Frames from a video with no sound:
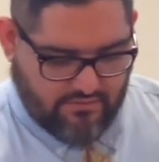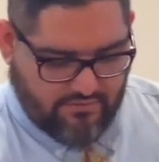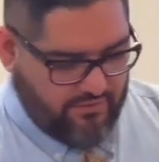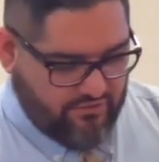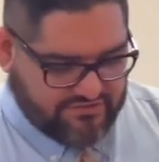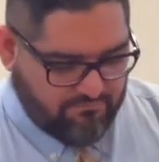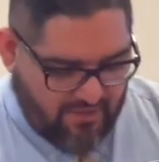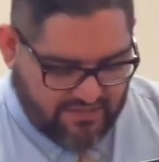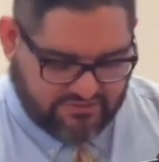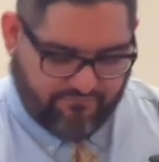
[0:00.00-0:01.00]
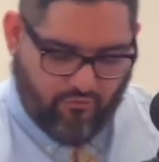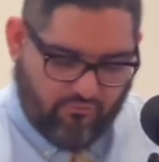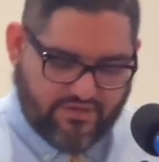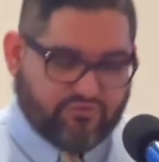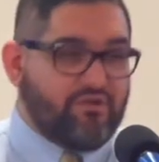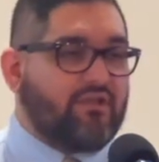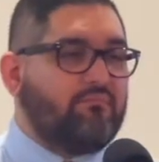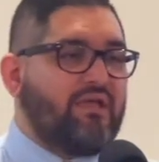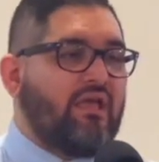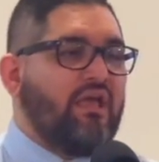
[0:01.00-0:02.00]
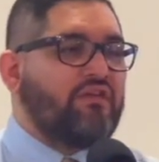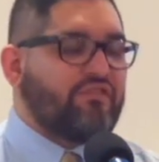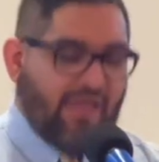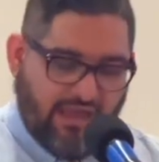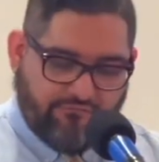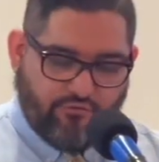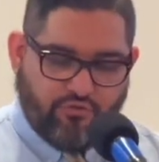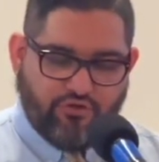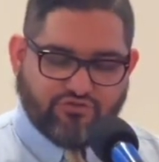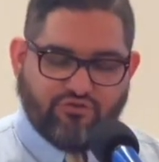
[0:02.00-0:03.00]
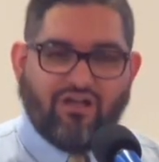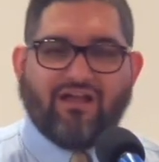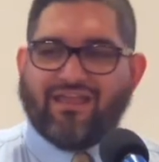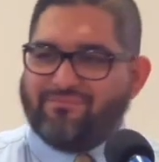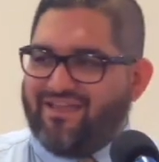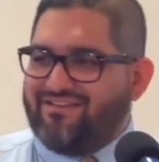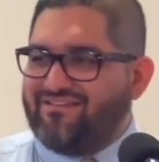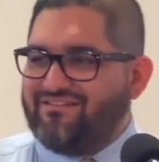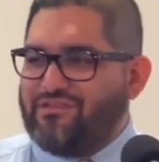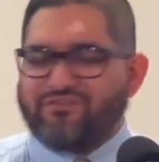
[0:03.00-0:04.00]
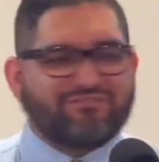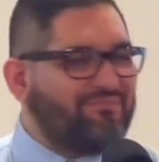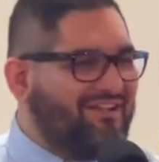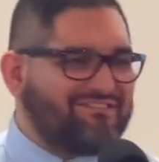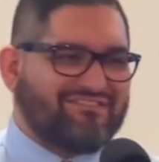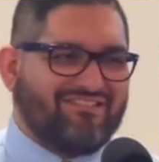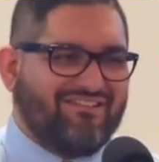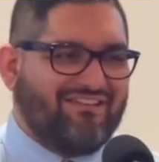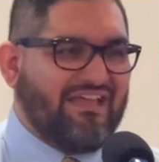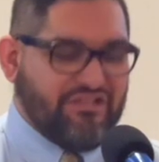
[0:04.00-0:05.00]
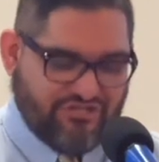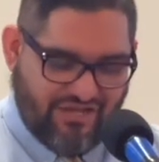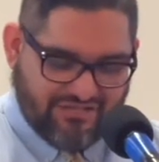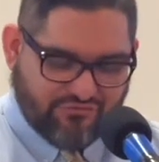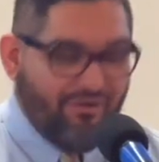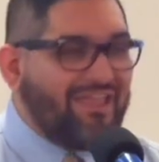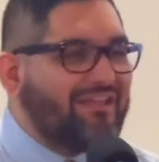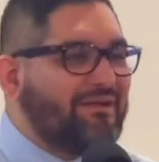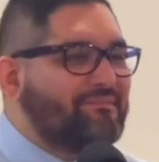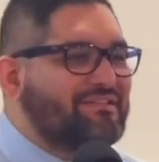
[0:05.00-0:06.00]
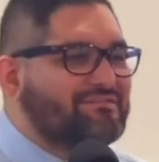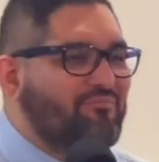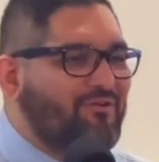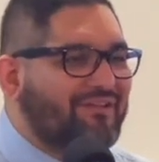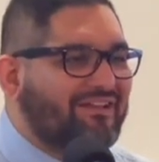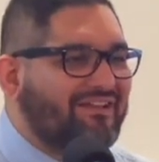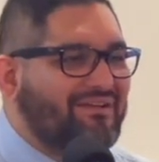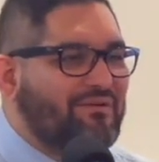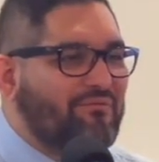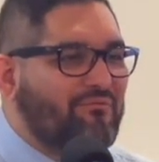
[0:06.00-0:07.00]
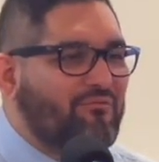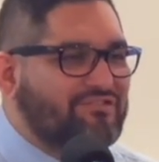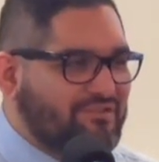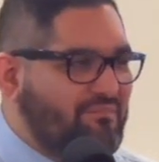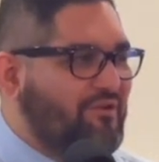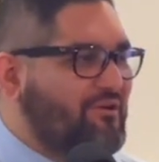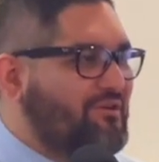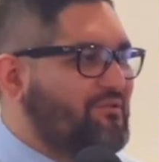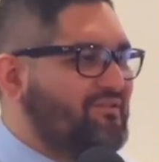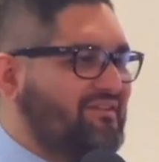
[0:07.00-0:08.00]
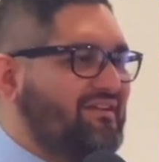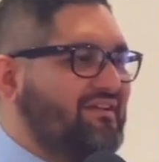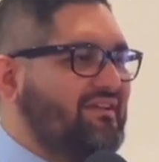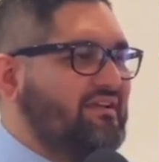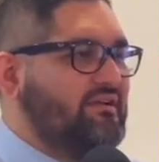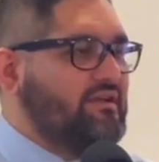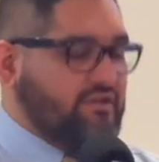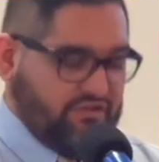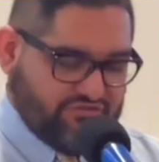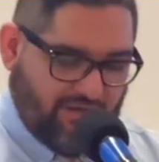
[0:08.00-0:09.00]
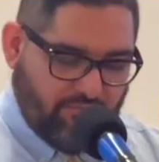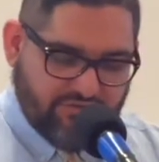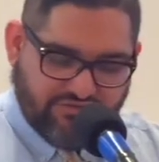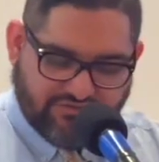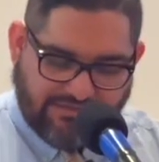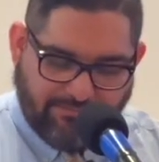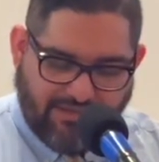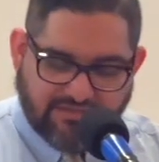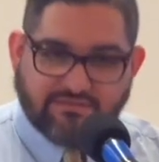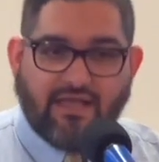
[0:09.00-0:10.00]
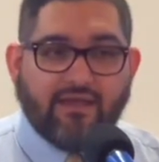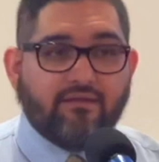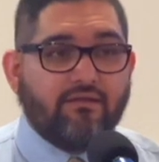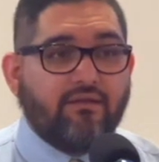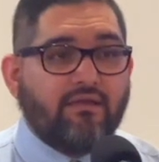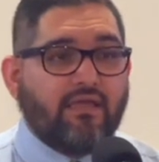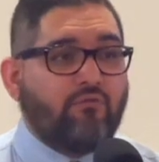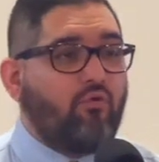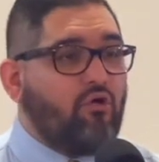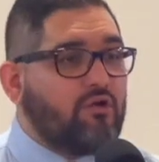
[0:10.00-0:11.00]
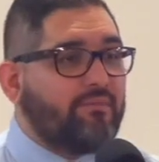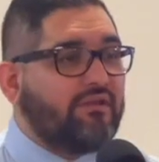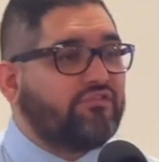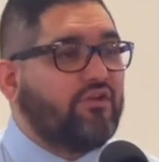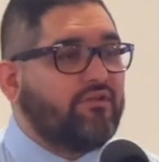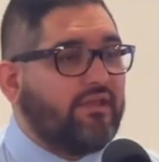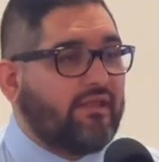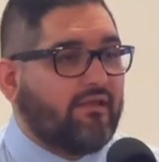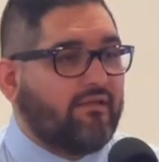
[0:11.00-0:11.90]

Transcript: There is much for which we can be thankful to God. Amen? There's much. Just waking up this morning was a miracle. Because some went to sleep last night and woke up in eternity.